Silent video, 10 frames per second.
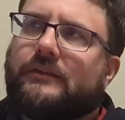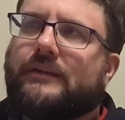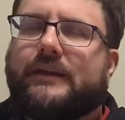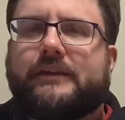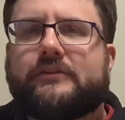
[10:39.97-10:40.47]

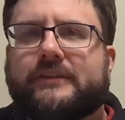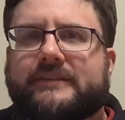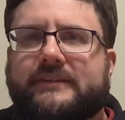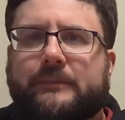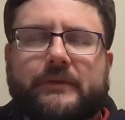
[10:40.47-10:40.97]
I usually
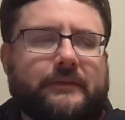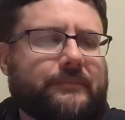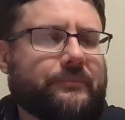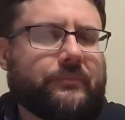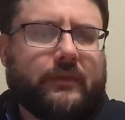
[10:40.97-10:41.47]
skip it.
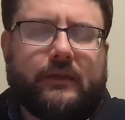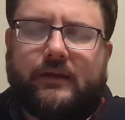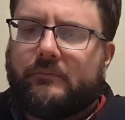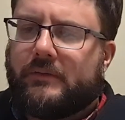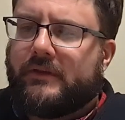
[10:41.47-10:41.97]

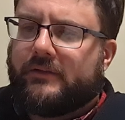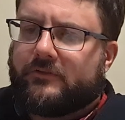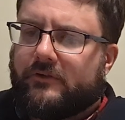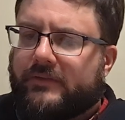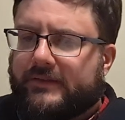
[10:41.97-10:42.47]
I'm not
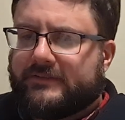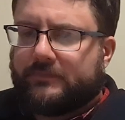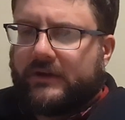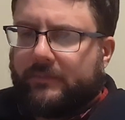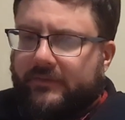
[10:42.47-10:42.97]
sure if that's the
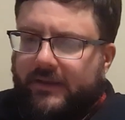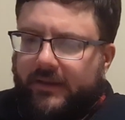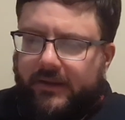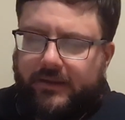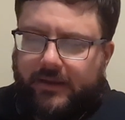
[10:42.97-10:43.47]
proper
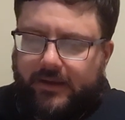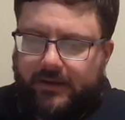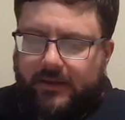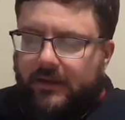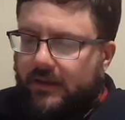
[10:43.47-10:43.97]
technique
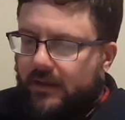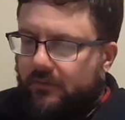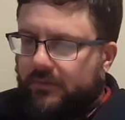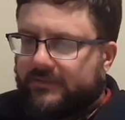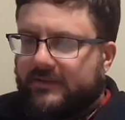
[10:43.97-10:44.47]
yet.
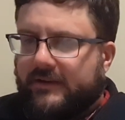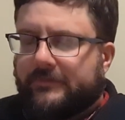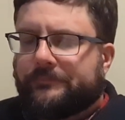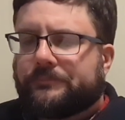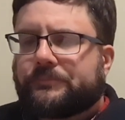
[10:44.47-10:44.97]
We'll
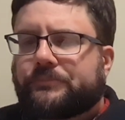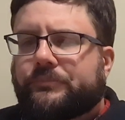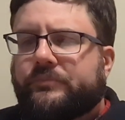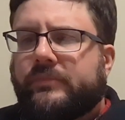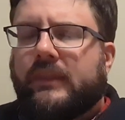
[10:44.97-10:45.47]
see.
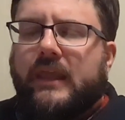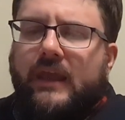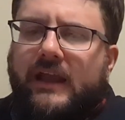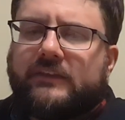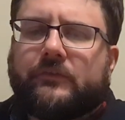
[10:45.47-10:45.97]

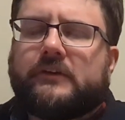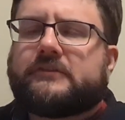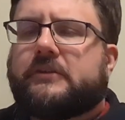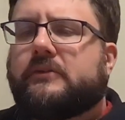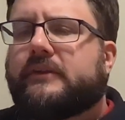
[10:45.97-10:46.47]
As far as
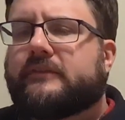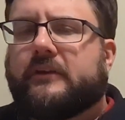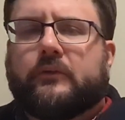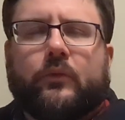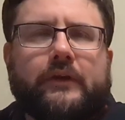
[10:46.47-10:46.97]
tunings
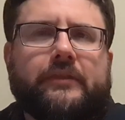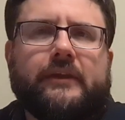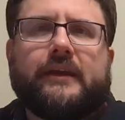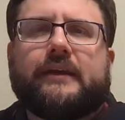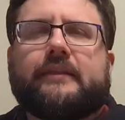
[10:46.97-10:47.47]
go, one
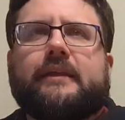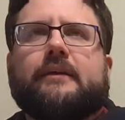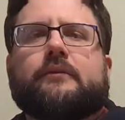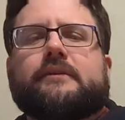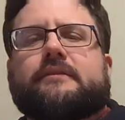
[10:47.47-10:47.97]
thing
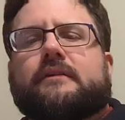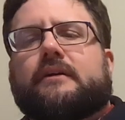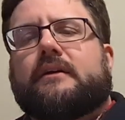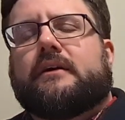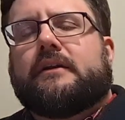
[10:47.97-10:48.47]
that was
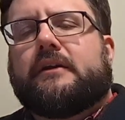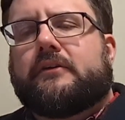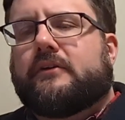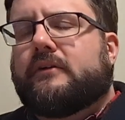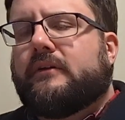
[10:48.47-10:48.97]

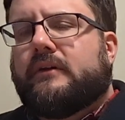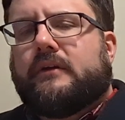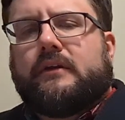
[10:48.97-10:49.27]
another